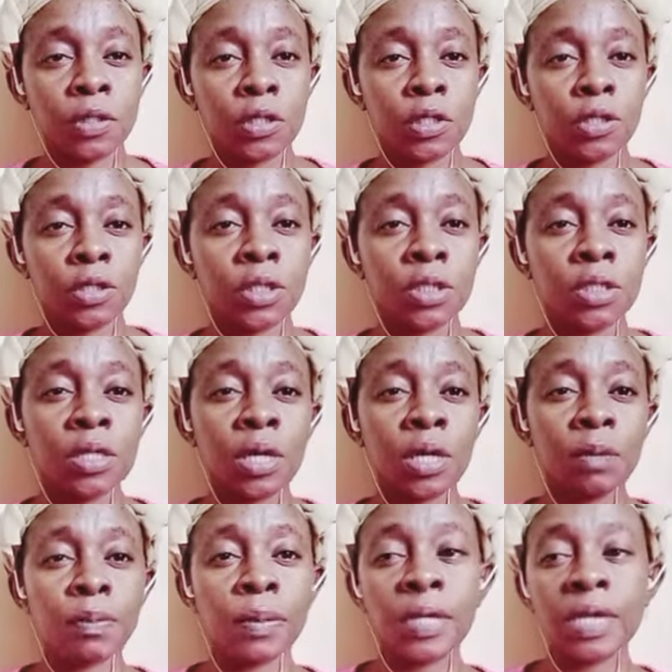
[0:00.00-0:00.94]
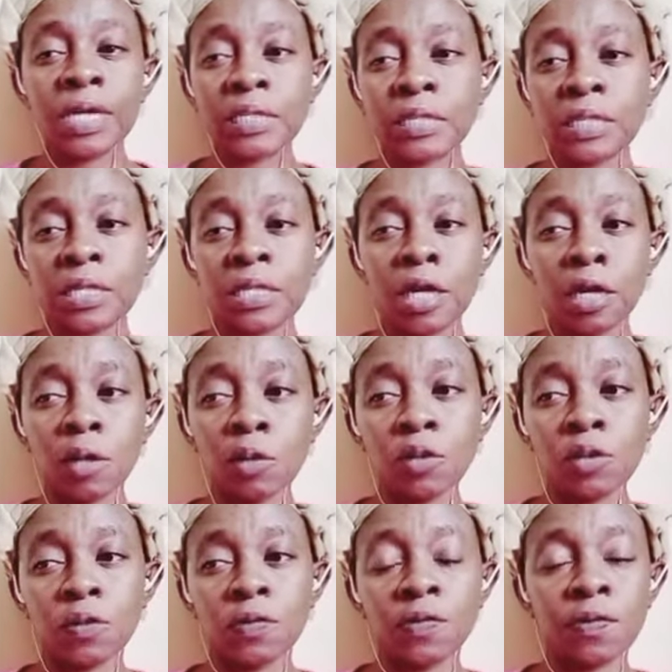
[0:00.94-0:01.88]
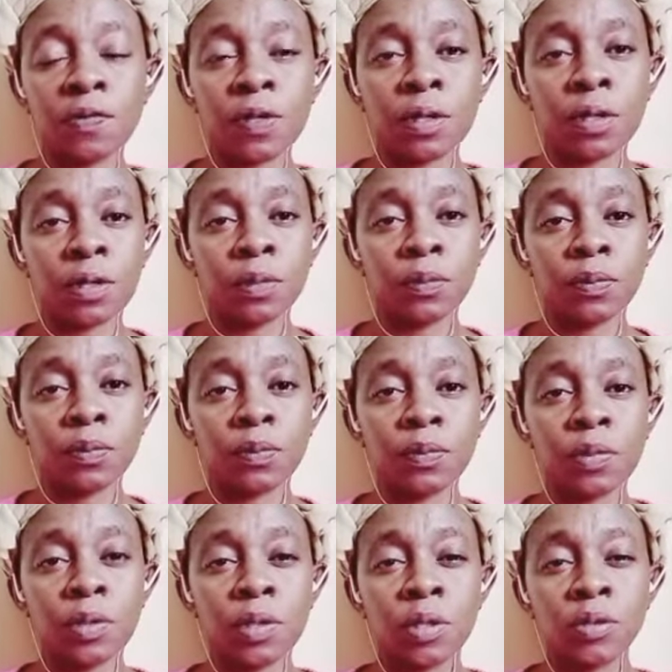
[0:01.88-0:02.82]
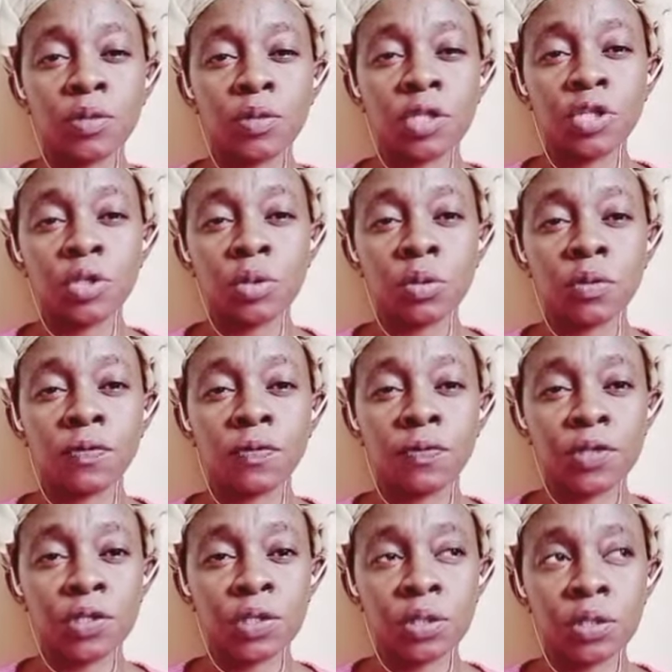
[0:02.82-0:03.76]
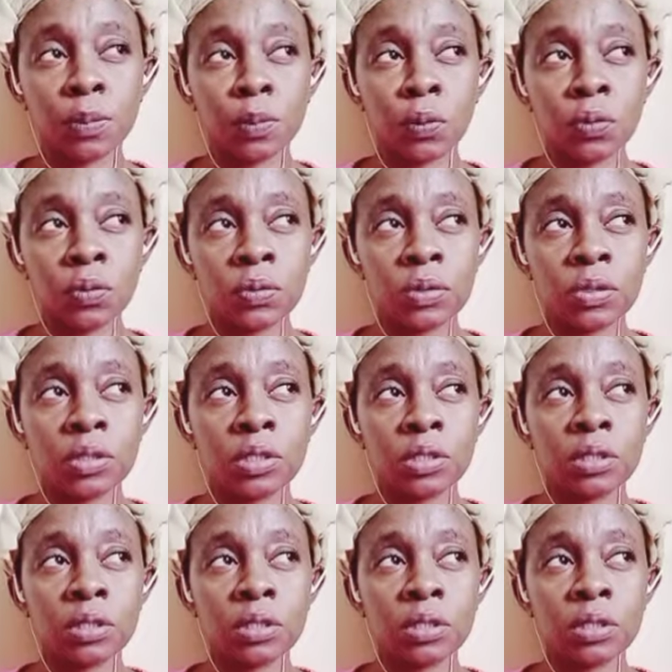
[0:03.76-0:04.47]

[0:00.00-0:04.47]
she had planted a lot of traditional vegetables,